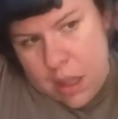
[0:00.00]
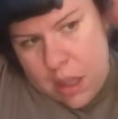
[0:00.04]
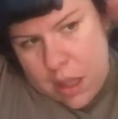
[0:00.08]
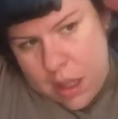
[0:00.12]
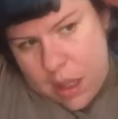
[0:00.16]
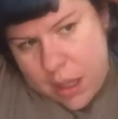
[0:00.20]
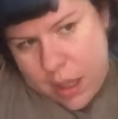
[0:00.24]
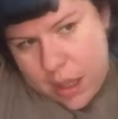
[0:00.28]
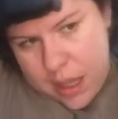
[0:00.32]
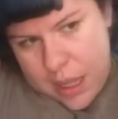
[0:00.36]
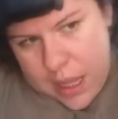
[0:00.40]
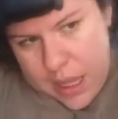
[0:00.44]

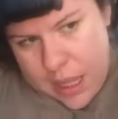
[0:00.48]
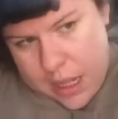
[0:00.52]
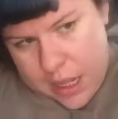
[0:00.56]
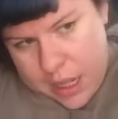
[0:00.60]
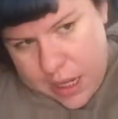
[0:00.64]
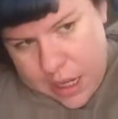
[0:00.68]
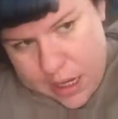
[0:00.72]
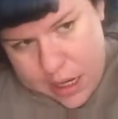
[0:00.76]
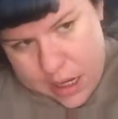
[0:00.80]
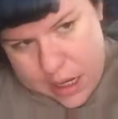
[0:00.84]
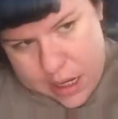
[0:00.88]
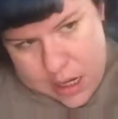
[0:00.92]
and
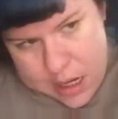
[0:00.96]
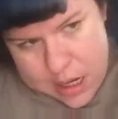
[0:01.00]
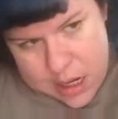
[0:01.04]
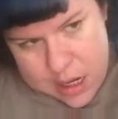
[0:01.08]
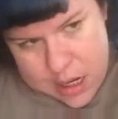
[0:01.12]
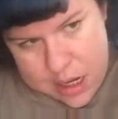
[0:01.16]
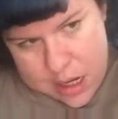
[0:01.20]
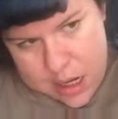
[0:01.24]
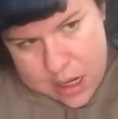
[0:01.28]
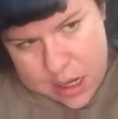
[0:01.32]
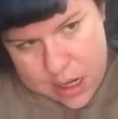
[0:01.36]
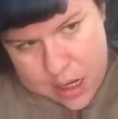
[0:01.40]
then
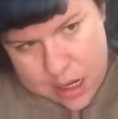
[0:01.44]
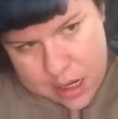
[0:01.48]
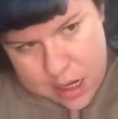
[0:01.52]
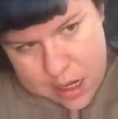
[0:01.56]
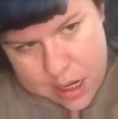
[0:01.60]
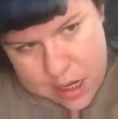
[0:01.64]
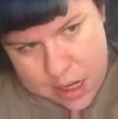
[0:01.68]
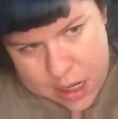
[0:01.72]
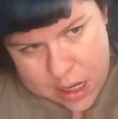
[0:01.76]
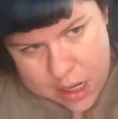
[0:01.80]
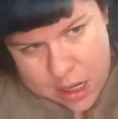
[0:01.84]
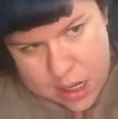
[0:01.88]

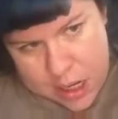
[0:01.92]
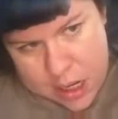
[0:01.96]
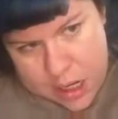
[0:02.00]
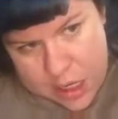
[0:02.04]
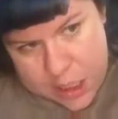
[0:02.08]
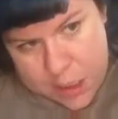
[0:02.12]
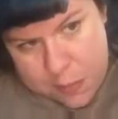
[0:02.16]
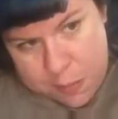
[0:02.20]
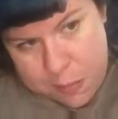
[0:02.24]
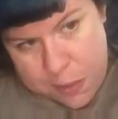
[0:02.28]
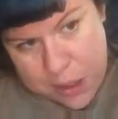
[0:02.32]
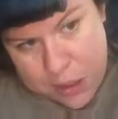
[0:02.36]

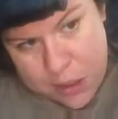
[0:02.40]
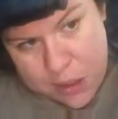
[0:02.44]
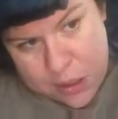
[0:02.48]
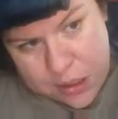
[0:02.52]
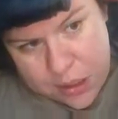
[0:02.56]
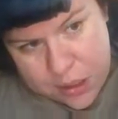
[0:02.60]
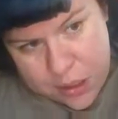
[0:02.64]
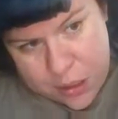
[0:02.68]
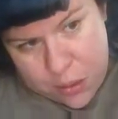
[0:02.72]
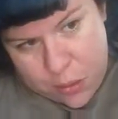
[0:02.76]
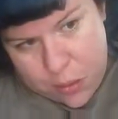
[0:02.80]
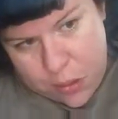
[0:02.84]

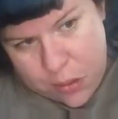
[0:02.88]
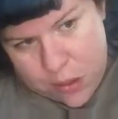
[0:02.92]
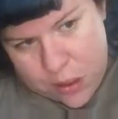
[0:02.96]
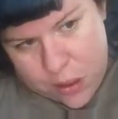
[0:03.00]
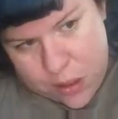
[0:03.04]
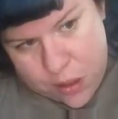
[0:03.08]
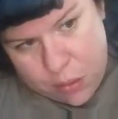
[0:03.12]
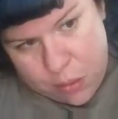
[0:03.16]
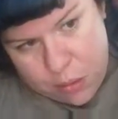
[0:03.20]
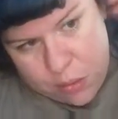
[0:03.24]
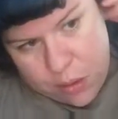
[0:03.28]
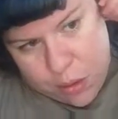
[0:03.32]
especially towards
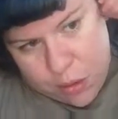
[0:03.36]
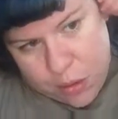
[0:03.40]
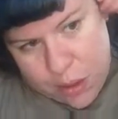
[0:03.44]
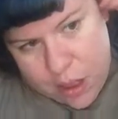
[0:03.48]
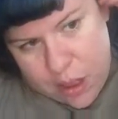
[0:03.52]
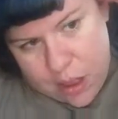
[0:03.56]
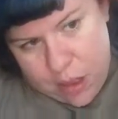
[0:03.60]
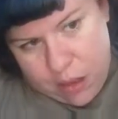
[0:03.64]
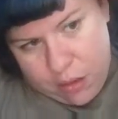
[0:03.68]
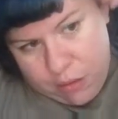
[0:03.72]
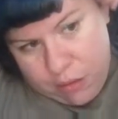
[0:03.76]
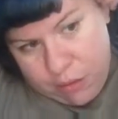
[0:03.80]
the root
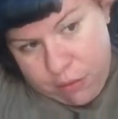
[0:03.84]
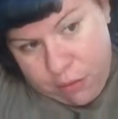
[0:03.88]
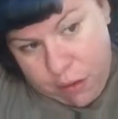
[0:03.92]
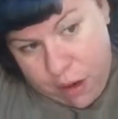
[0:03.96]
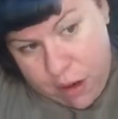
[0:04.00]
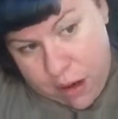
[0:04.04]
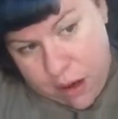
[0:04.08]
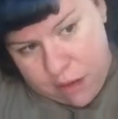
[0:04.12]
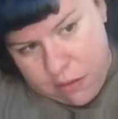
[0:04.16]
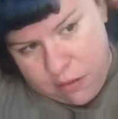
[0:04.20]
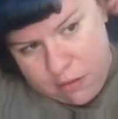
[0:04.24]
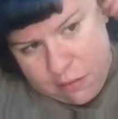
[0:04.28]
and the
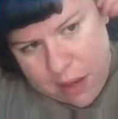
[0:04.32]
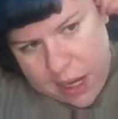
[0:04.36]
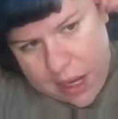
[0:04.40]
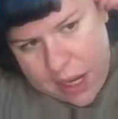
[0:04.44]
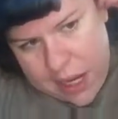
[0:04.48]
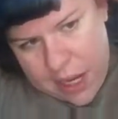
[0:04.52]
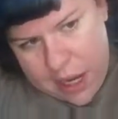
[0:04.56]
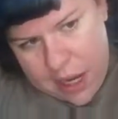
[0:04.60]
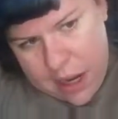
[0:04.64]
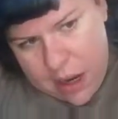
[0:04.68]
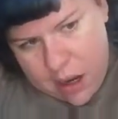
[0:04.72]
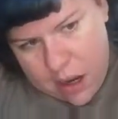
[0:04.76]
front of my
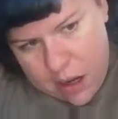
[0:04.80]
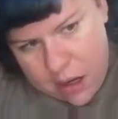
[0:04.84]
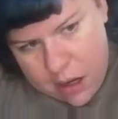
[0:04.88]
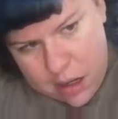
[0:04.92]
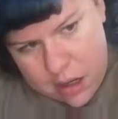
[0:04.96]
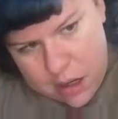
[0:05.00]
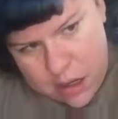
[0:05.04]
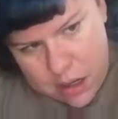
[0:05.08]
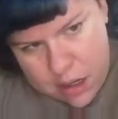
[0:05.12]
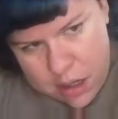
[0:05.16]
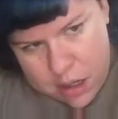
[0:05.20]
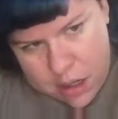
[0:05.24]
hair,
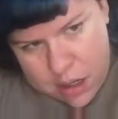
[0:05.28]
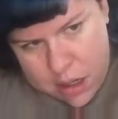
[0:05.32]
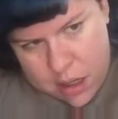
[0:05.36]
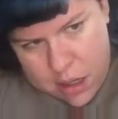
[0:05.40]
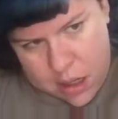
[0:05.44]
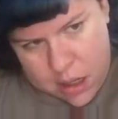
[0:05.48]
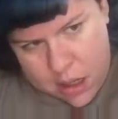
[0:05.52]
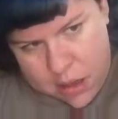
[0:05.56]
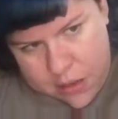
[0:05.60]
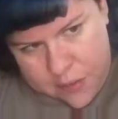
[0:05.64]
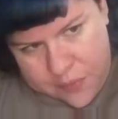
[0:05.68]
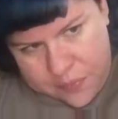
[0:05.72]

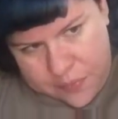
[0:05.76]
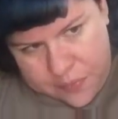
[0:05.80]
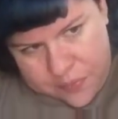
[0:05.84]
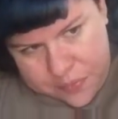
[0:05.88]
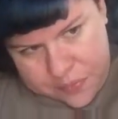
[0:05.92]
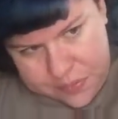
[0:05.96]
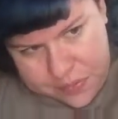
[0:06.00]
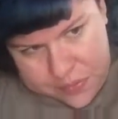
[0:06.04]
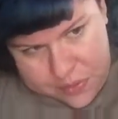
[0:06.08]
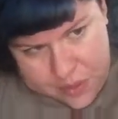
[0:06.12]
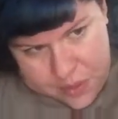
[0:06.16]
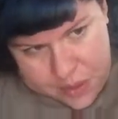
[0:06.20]

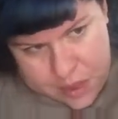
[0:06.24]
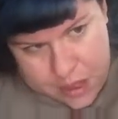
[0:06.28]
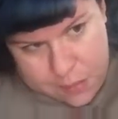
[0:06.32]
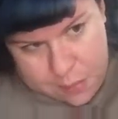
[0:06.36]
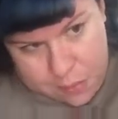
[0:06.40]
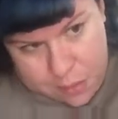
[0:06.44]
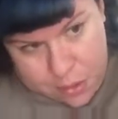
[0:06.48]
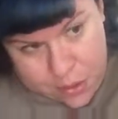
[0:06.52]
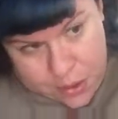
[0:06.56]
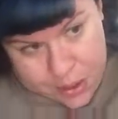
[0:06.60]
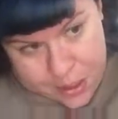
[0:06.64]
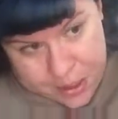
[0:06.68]
I
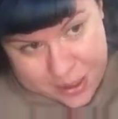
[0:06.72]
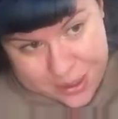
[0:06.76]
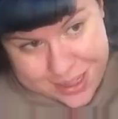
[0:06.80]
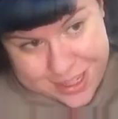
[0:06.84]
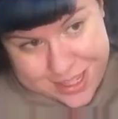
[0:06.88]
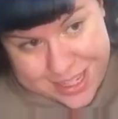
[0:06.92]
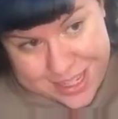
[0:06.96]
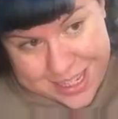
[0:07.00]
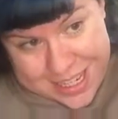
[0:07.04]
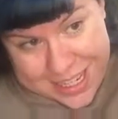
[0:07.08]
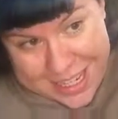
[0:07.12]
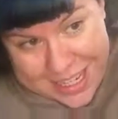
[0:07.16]
put a
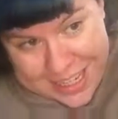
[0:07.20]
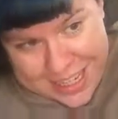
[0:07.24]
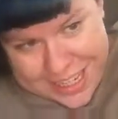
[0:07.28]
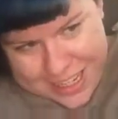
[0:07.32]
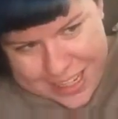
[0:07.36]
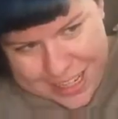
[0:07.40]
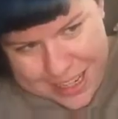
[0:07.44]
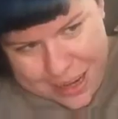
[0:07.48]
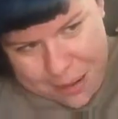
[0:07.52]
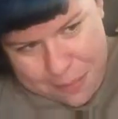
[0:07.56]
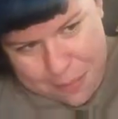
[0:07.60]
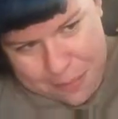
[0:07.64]

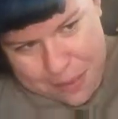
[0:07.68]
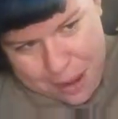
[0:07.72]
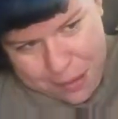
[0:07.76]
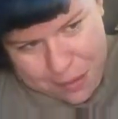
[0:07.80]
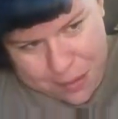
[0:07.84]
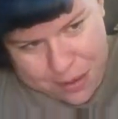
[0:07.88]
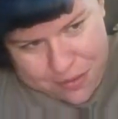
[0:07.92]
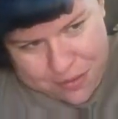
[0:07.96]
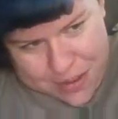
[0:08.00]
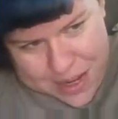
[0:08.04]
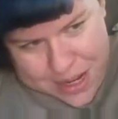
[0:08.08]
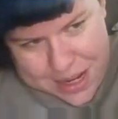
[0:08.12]
decent amount
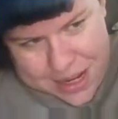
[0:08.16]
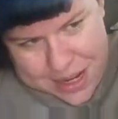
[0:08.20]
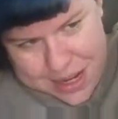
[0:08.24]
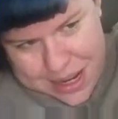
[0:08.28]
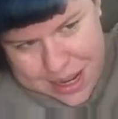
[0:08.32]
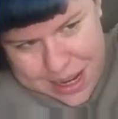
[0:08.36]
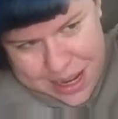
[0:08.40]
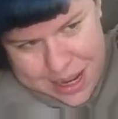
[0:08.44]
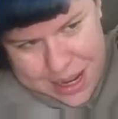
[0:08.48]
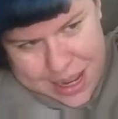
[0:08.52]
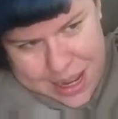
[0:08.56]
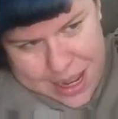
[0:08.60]
of it,
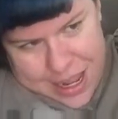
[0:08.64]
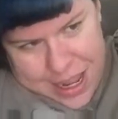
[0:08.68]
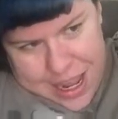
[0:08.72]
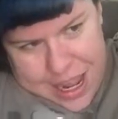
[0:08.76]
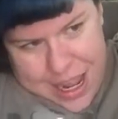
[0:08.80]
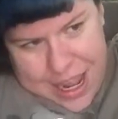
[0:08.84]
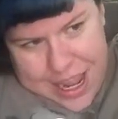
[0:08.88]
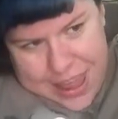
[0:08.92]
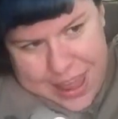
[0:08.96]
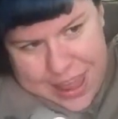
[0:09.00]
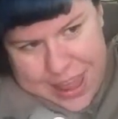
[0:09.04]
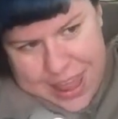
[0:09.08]

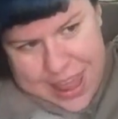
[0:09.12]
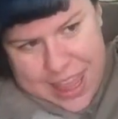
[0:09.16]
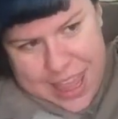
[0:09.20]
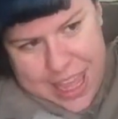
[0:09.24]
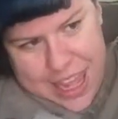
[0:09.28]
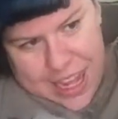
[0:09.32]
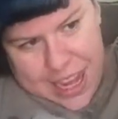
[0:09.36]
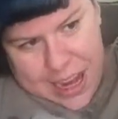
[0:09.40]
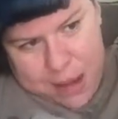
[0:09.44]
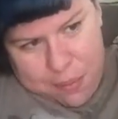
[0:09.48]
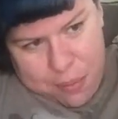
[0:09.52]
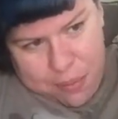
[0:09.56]
and
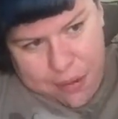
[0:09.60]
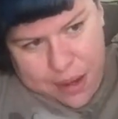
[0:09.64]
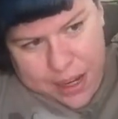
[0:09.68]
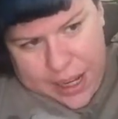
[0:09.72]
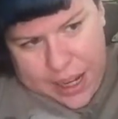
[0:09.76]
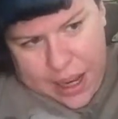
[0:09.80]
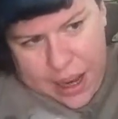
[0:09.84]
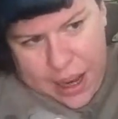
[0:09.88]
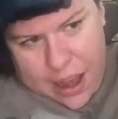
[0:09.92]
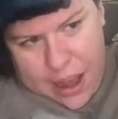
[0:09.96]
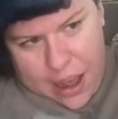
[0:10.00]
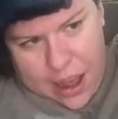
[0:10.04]
then I bring
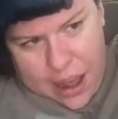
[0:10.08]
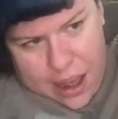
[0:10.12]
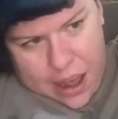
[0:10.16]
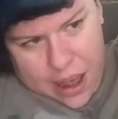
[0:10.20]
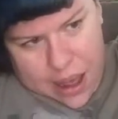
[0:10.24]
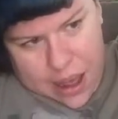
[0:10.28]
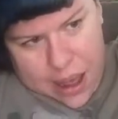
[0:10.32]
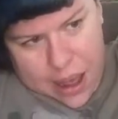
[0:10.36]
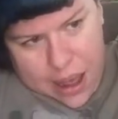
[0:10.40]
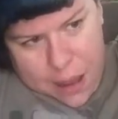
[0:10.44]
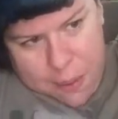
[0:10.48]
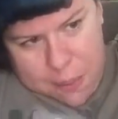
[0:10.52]
it
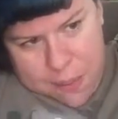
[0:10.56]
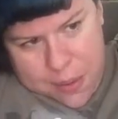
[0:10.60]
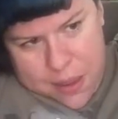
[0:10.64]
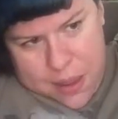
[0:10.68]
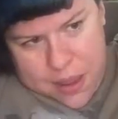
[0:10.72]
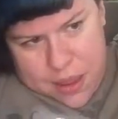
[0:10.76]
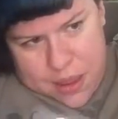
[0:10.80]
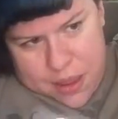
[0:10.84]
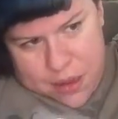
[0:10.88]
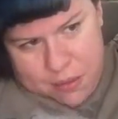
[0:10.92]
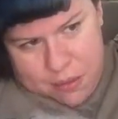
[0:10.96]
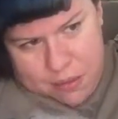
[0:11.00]
up
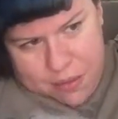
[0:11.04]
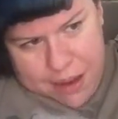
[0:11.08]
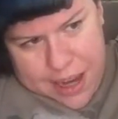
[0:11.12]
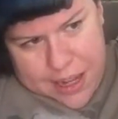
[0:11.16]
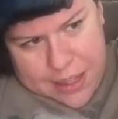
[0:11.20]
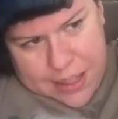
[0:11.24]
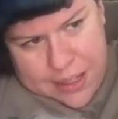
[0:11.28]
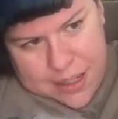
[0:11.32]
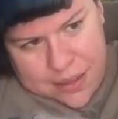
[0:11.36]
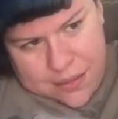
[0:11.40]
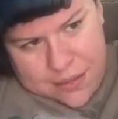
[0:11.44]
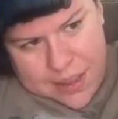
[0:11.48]
the
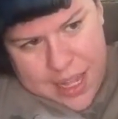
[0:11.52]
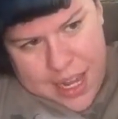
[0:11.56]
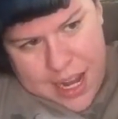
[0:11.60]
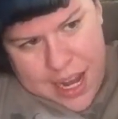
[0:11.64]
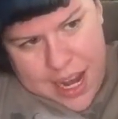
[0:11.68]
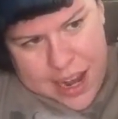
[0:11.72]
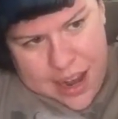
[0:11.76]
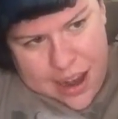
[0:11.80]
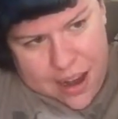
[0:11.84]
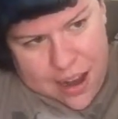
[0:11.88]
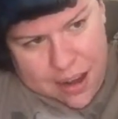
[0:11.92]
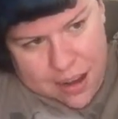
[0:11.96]
rest of the
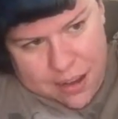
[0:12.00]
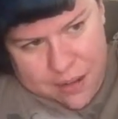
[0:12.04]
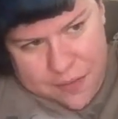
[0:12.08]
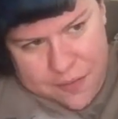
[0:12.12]
hair.